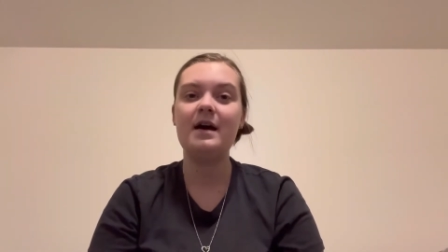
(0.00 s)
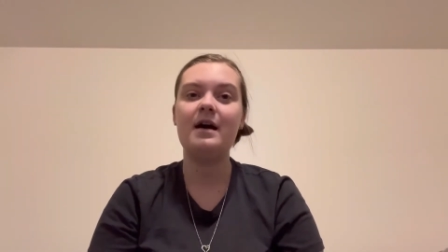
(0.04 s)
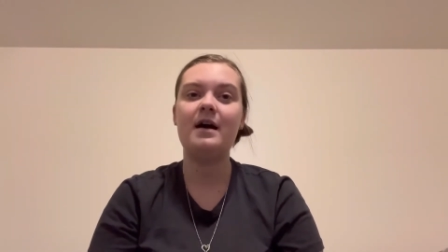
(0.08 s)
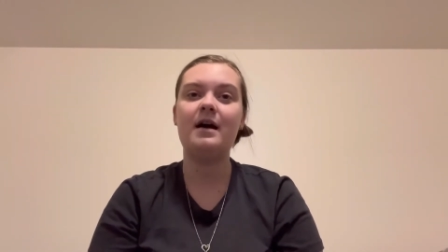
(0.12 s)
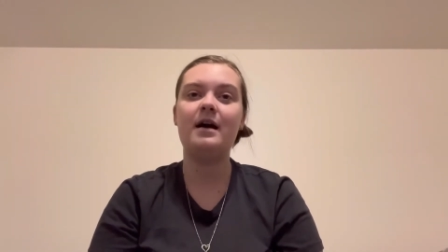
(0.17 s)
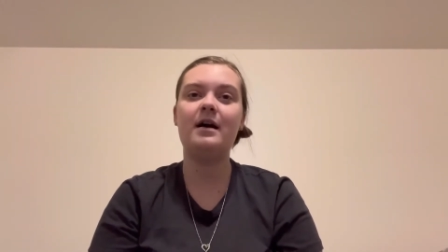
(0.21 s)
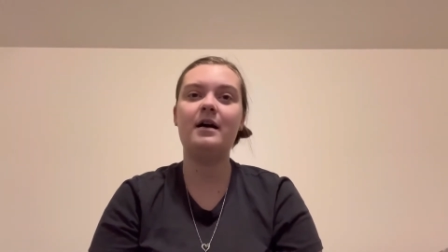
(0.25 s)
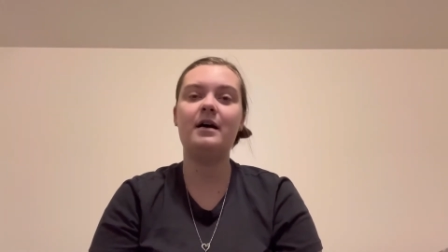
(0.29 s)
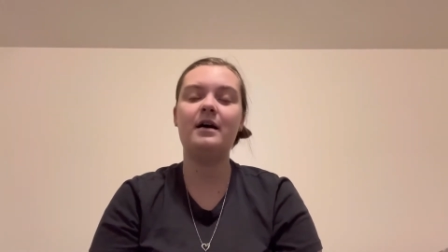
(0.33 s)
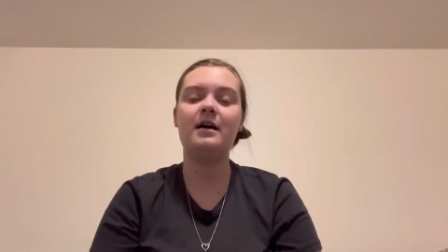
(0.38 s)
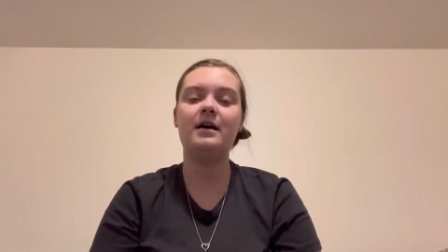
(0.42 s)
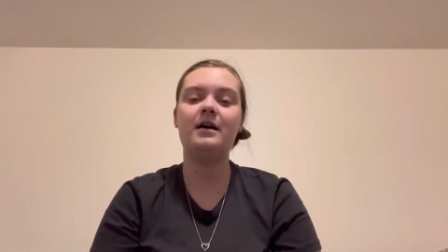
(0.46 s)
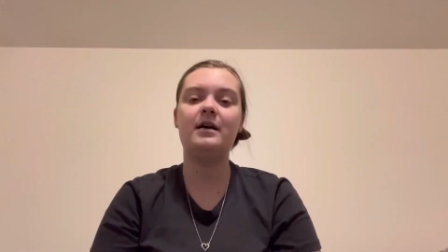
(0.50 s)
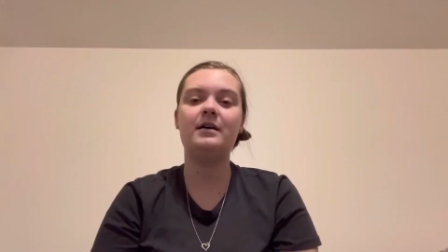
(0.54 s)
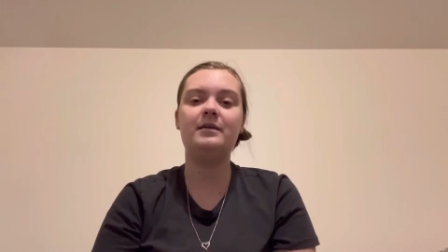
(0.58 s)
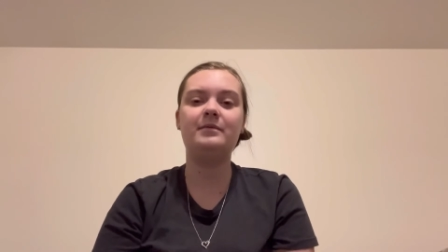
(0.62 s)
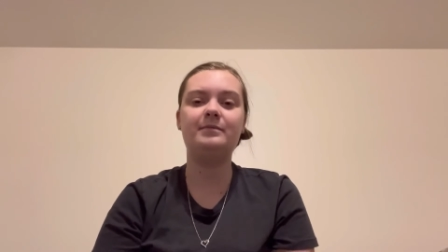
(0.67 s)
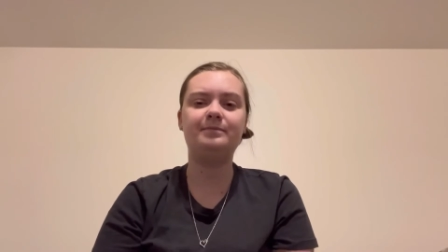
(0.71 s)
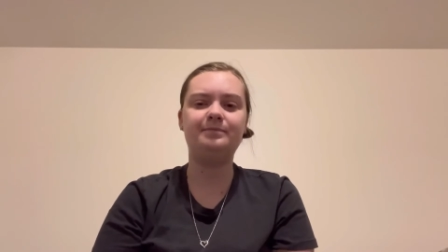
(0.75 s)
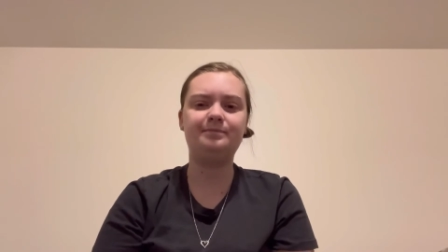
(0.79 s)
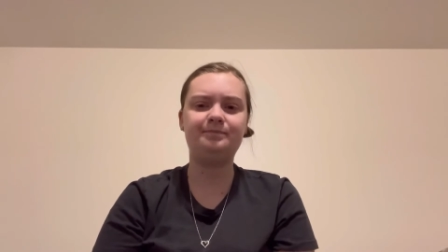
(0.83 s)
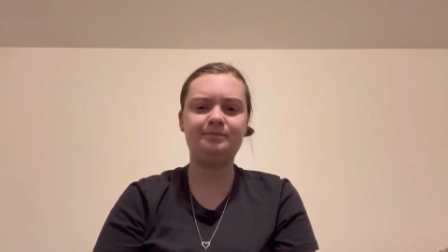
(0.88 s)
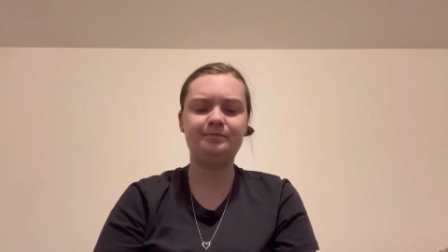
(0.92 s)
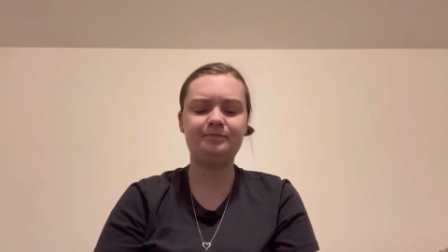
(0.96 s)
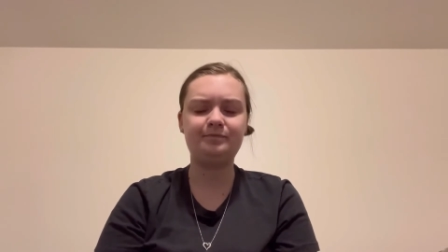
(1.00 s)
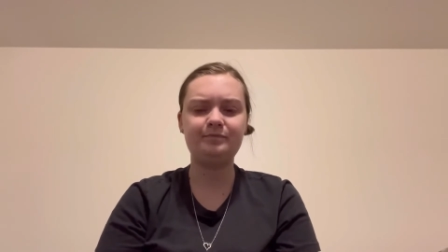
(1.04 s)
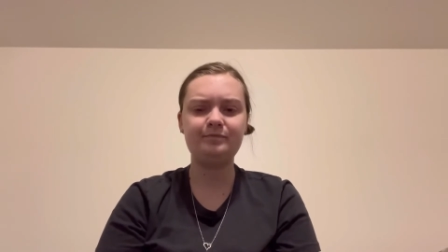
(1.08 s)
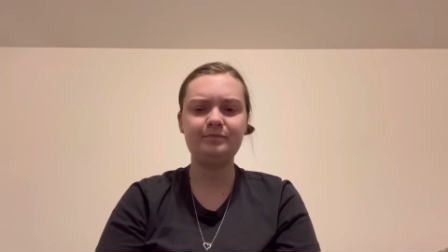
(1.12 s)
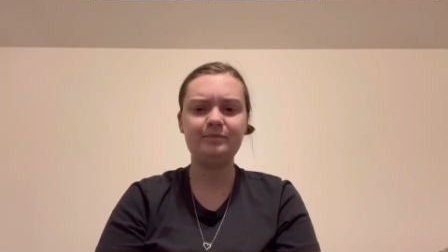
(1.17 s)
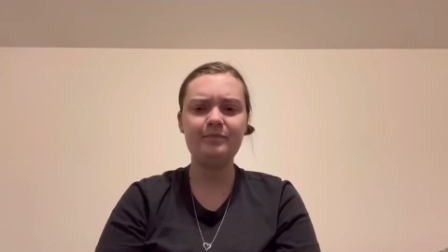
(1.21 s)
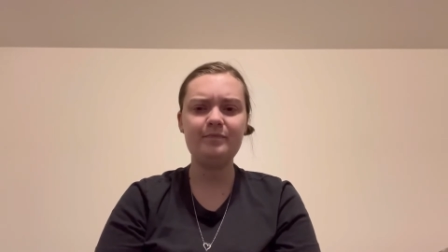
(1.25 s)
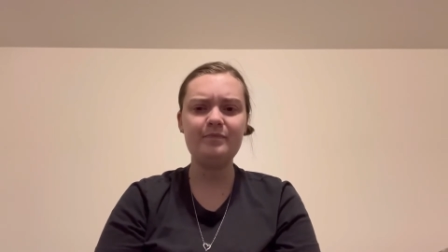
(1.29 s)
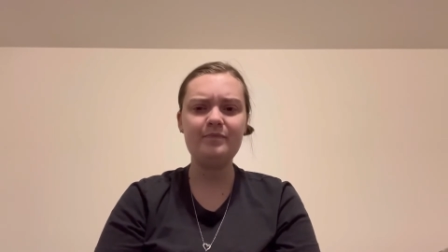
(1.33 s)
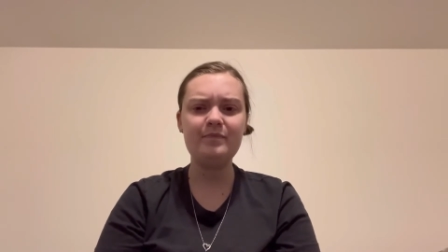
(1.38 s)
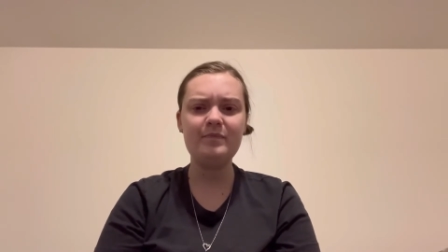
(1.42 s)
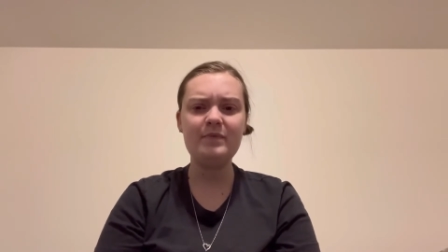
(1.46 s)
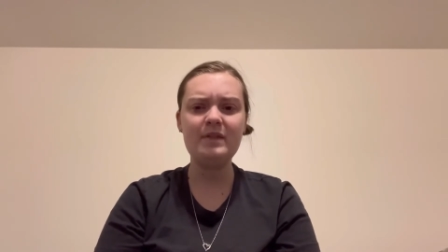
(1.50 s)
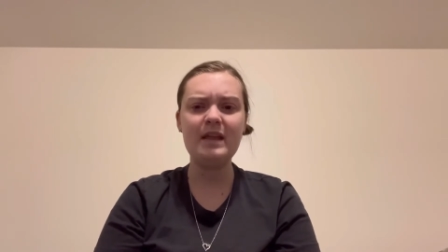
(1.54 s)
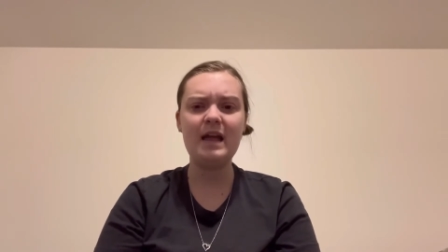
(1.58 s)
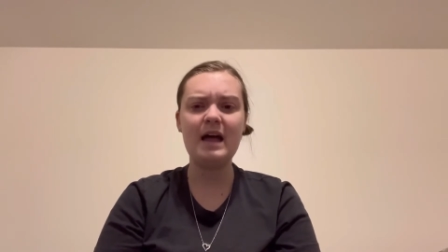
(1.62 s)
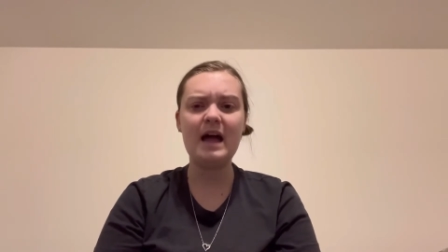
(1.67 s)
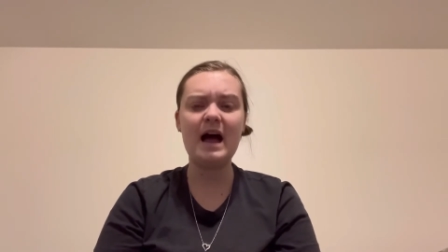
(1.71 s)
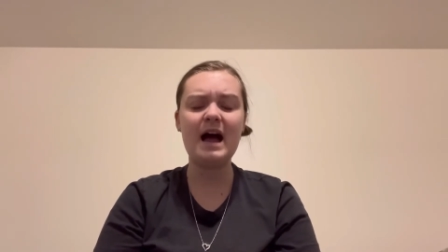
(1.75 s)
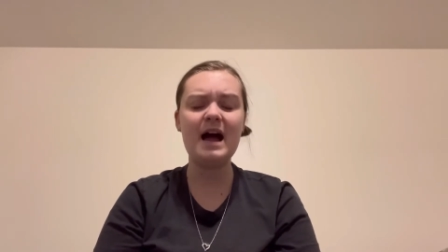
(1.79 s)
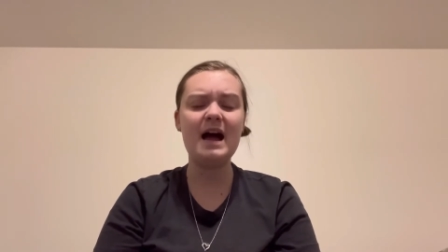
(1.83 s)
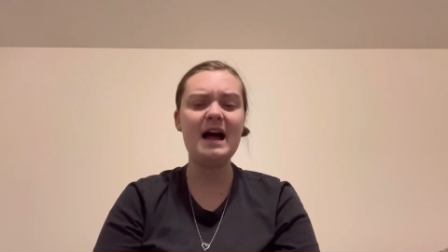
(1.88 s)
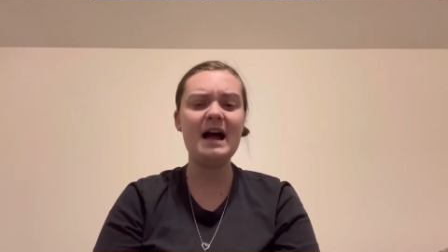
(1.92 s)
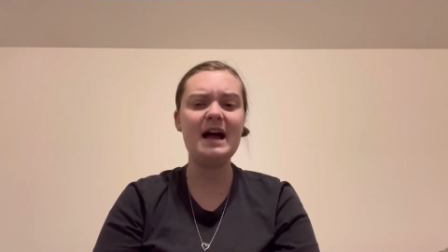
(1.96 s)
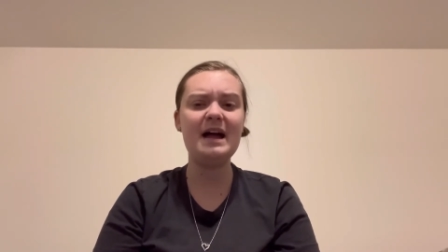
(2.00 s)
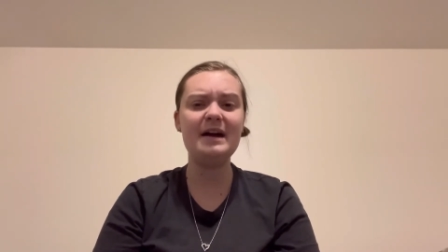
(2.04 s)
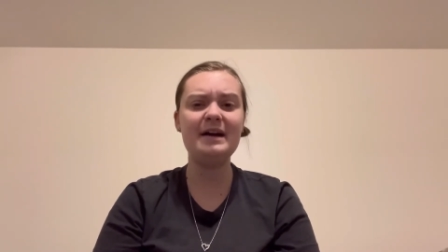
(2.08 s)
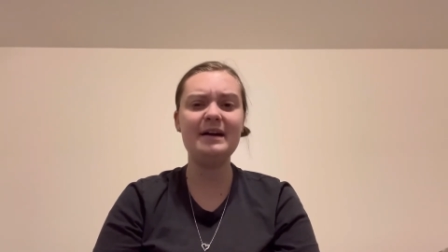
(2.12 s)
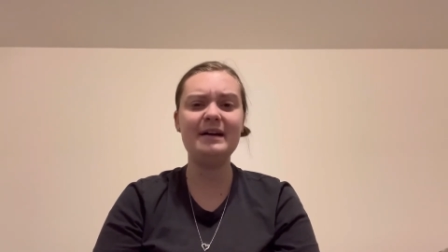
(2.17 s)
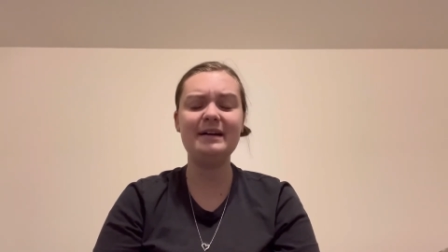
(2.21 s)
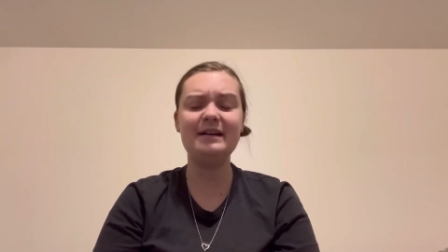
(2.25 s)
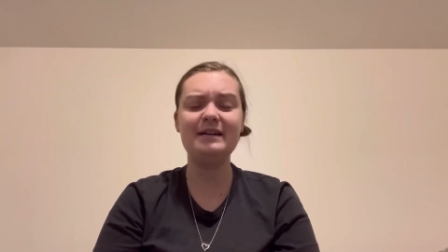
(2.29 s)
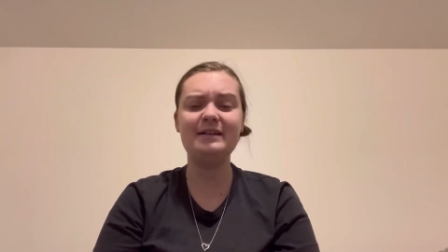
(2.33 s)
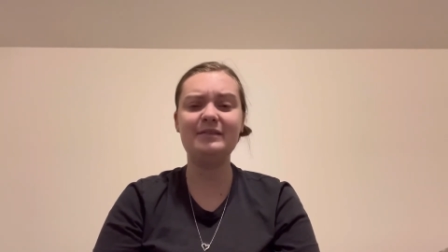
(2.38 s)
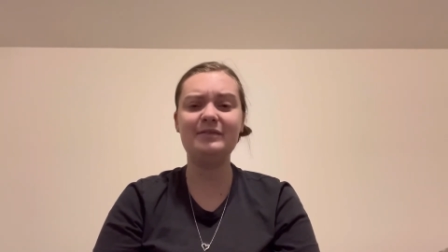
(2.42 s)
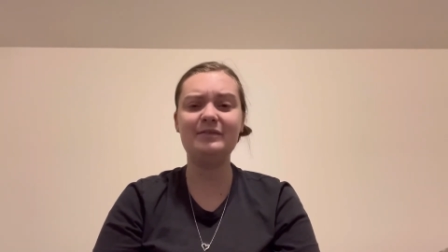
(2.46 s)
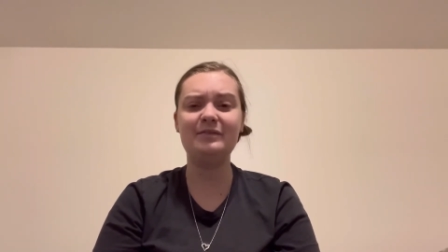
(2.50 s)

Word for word: Um, I